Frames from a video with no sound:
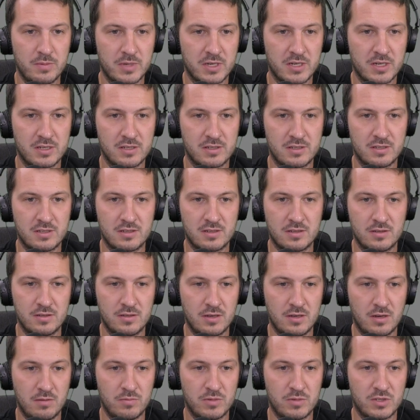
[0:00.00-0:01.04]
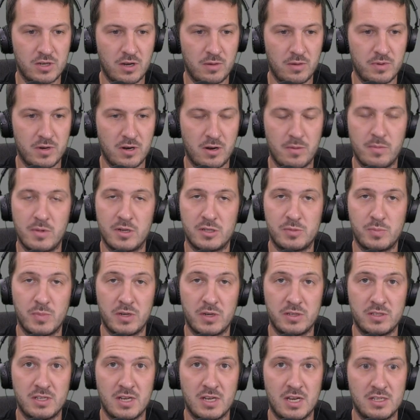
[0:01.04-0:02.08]
because it was open almost
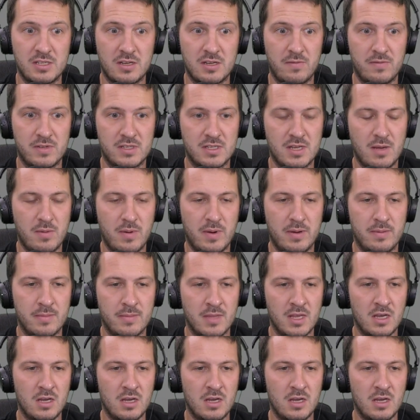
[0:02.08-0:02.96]
most days over summer.